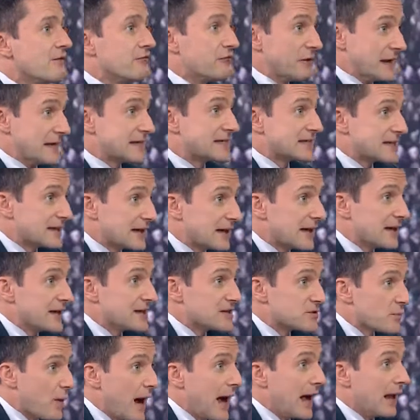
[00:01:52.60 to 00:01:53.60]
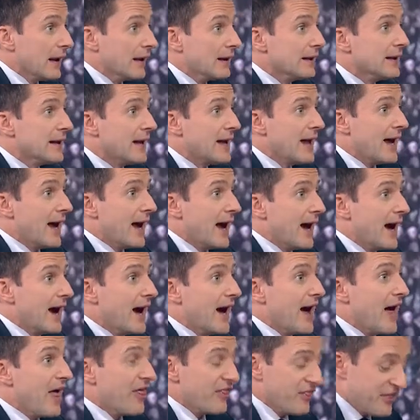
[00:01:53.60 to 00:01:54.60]
recently as well.
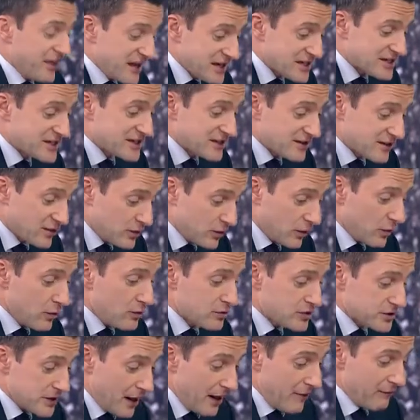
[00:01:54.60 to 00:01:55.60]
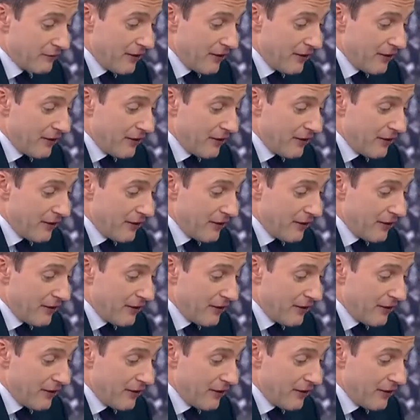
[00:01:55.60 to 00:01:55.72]
This could also,